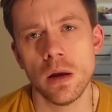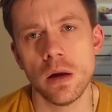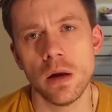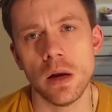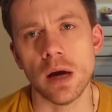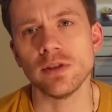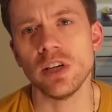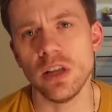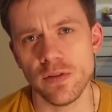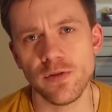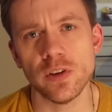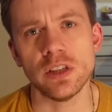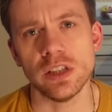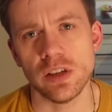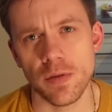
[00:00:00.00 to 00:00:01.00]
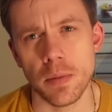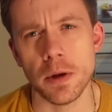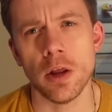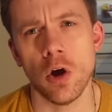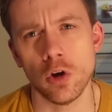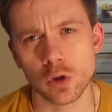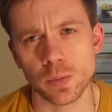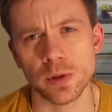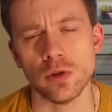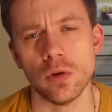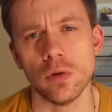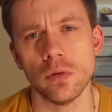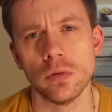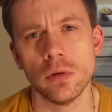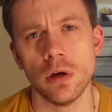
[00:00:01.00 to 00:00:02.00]
Now, I've seen the footage of him in the
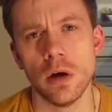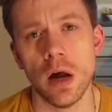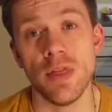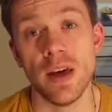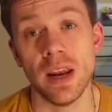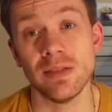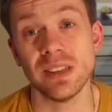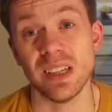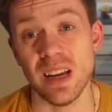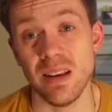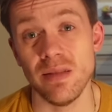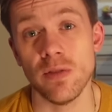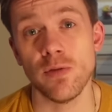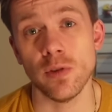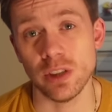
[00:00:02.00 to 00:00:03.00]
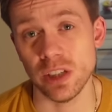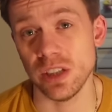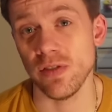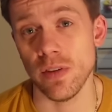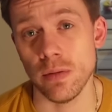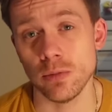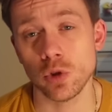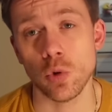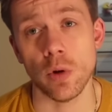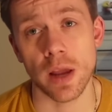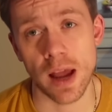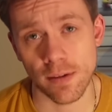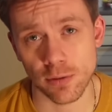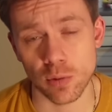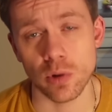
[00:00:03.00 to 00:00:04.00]
hospital, and then I've seen the footage of him shortly
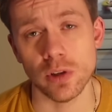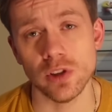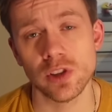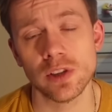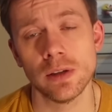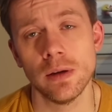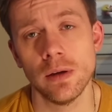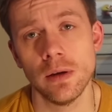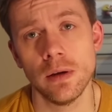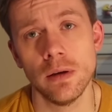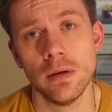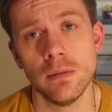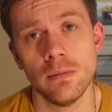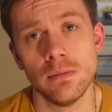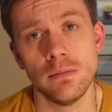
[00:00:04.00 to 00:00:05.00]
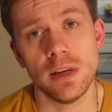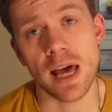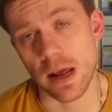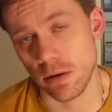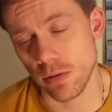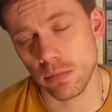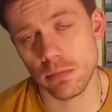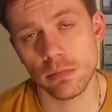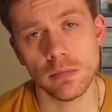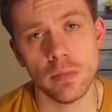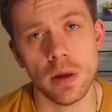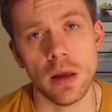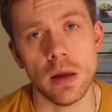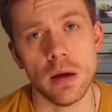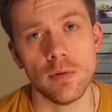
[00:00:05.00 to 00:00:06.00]
afterwards, dead,
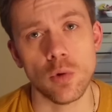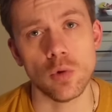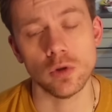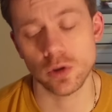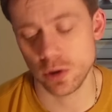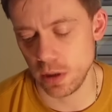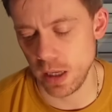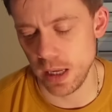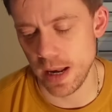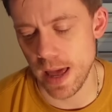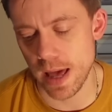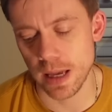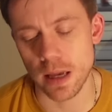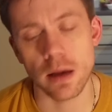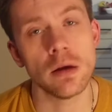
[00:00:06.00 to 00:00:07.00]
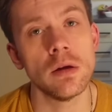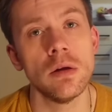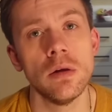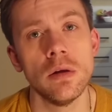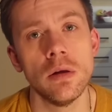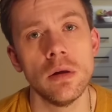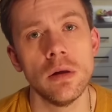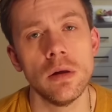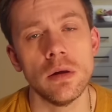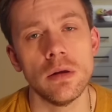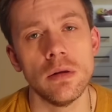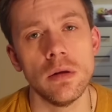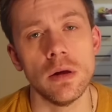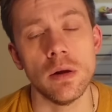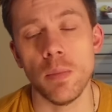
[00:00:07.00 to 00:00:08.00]
of course, in
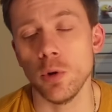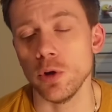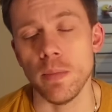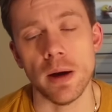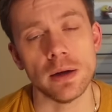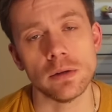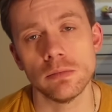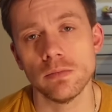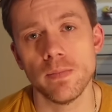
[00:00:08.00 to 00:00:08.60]
a body bag.